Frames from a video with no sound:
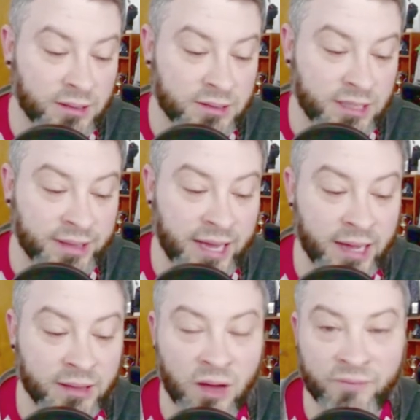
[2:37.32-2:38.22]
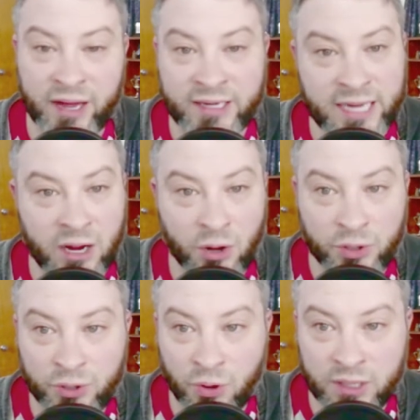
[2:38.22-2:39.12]
that I love that Attack on
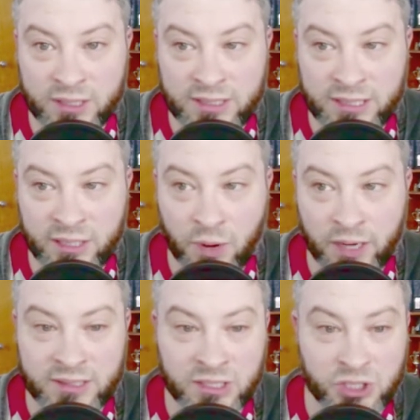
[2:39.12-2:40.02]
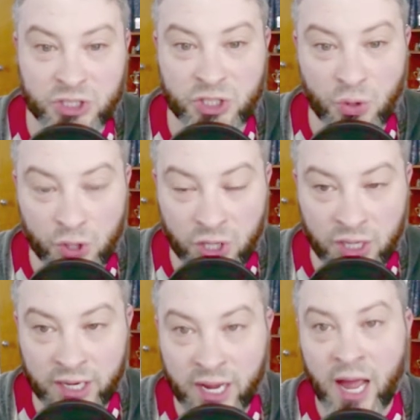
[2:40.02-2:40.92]
New York sequence. It's just so
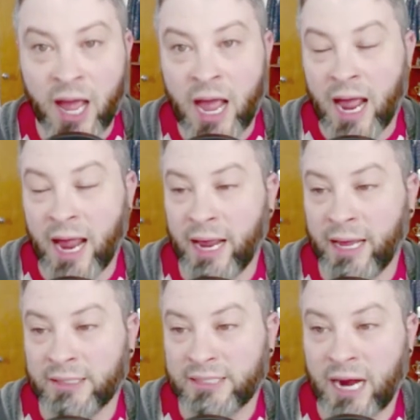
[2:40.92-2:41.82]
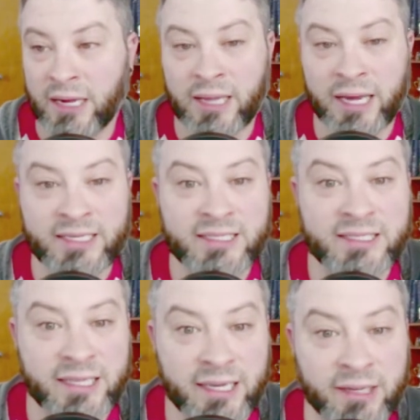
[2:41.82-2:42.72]
good. And I liked
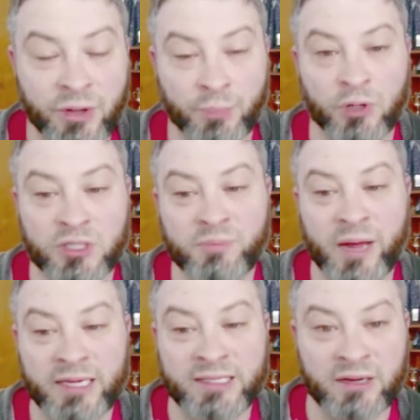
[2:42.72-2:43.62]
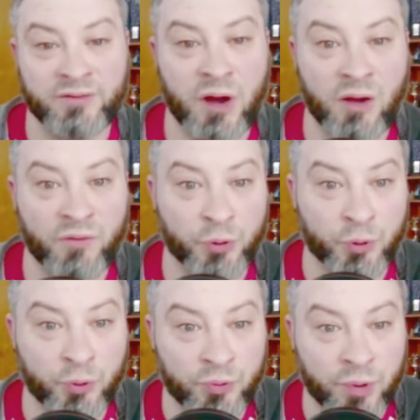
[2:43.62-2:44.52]
seeing the perspective of
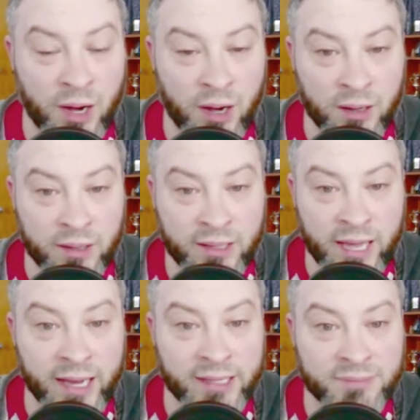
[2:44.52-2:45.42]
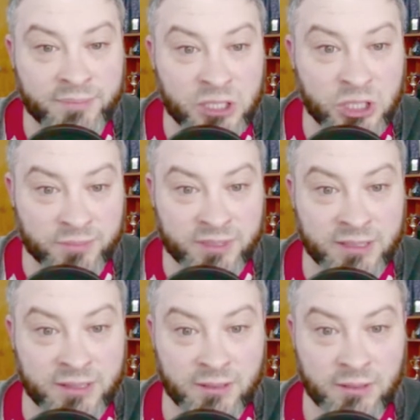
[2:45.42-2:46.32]
through Kate
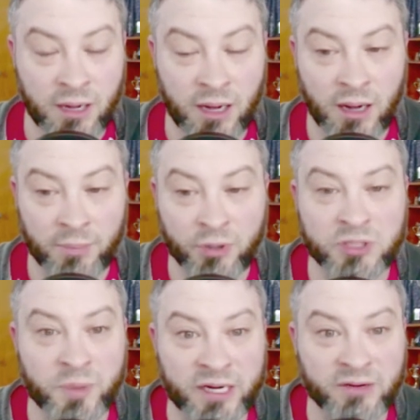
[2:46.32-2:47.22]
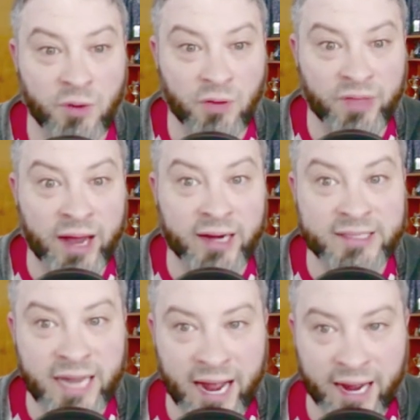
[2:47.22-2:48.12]
Bishop's perspective of that
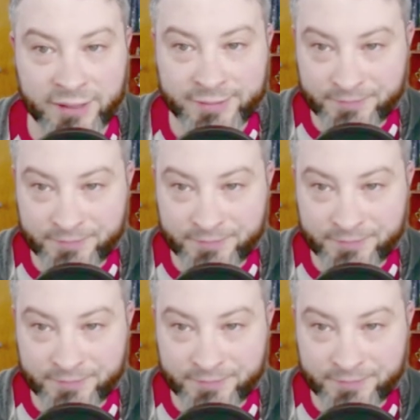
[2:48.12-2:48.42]
attack.